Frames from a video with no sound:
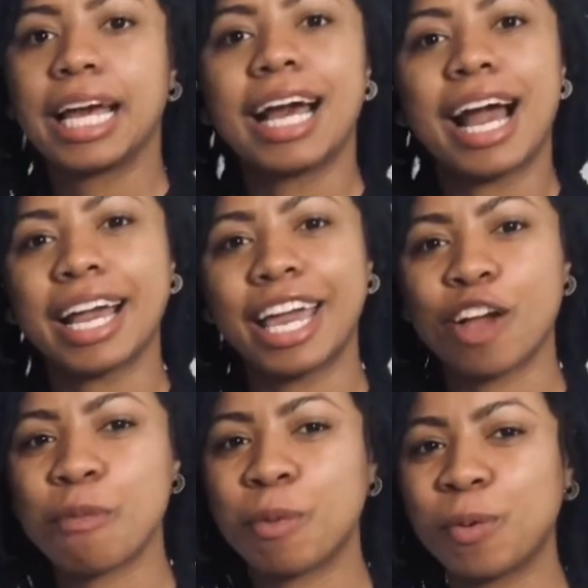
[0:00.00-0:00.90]
I
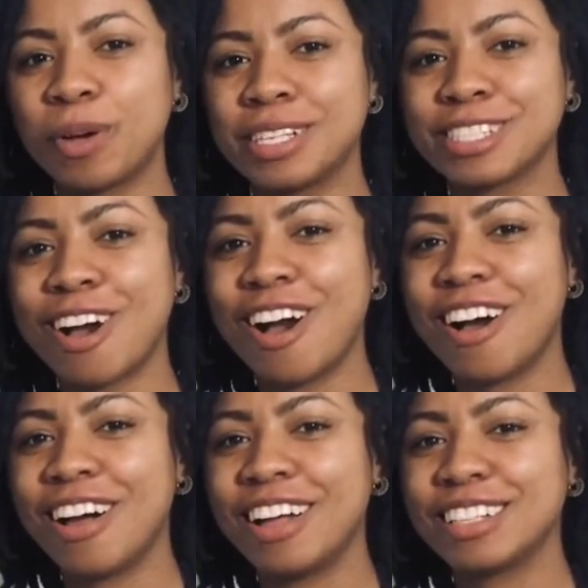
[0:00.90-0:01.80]
can't remember what it's
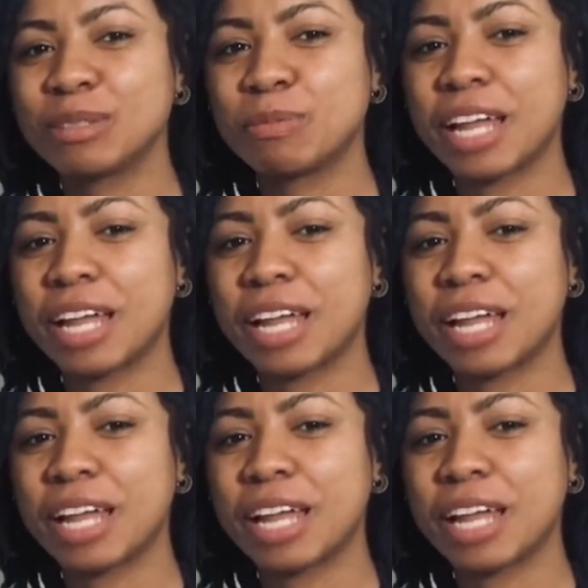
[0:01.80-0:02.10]
called,